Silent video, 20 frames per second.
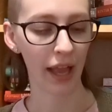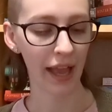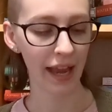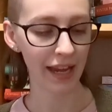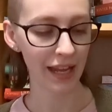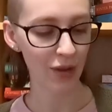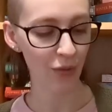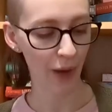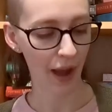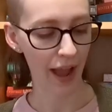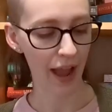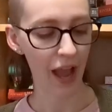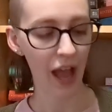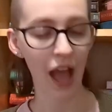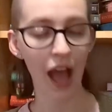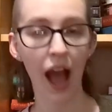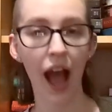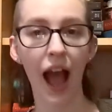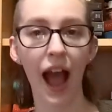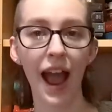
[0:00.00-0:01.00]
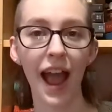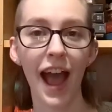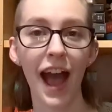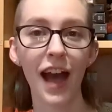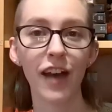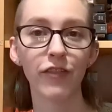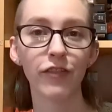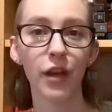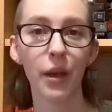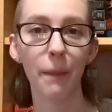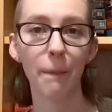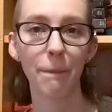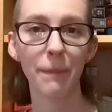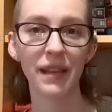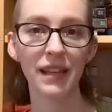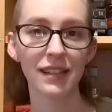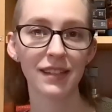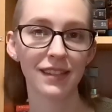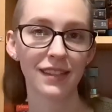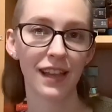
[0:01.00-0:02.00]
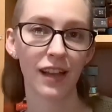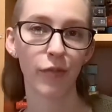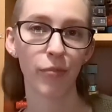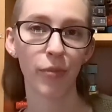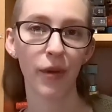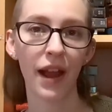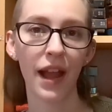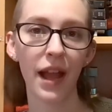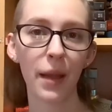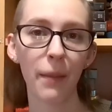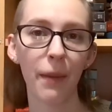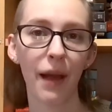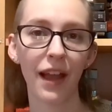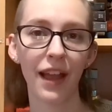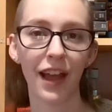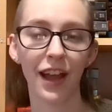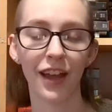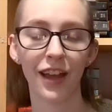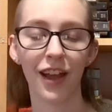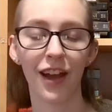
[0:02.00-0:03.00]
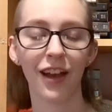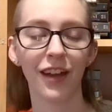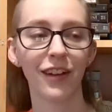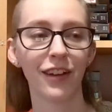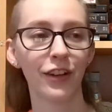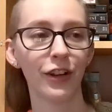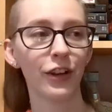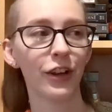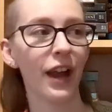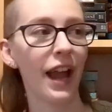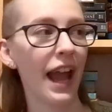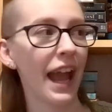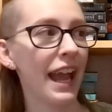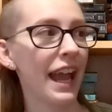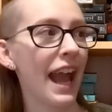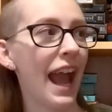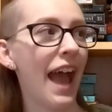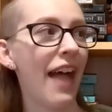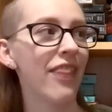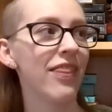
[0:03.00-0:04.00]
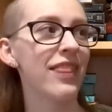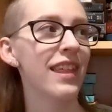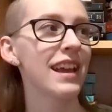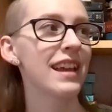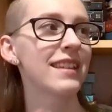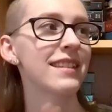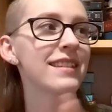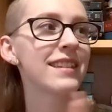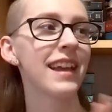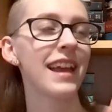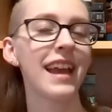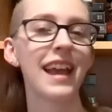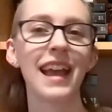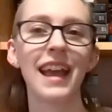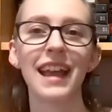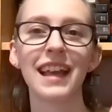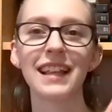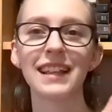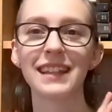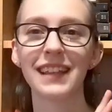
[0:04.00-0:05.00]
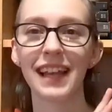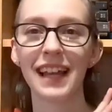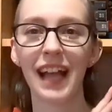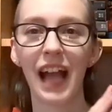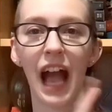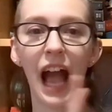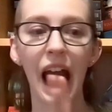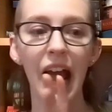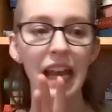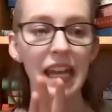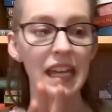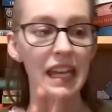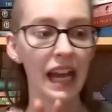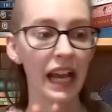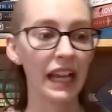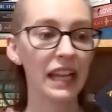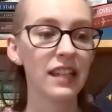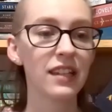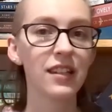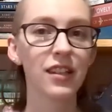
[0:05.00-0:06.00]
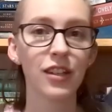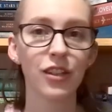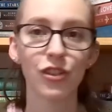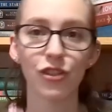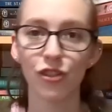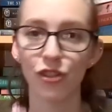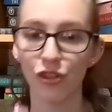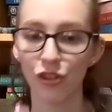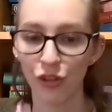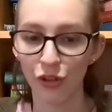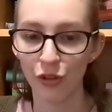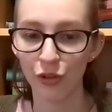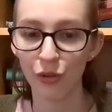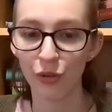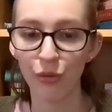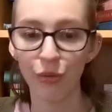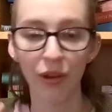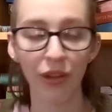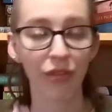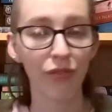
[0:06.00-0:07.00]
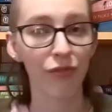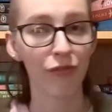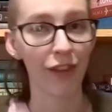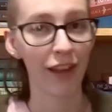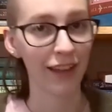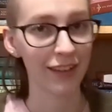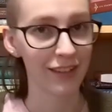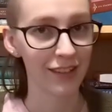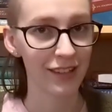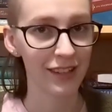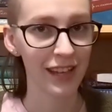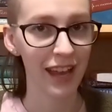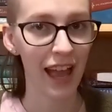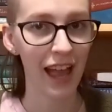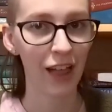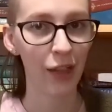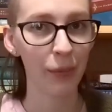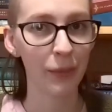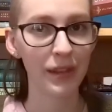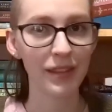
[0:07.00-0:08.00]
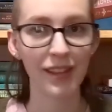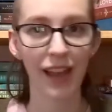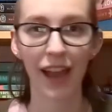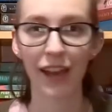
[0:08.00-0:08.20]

Anyway, I have Beasts of Prey by Ayana Gray, and this is like a night zoo with fantasy elements.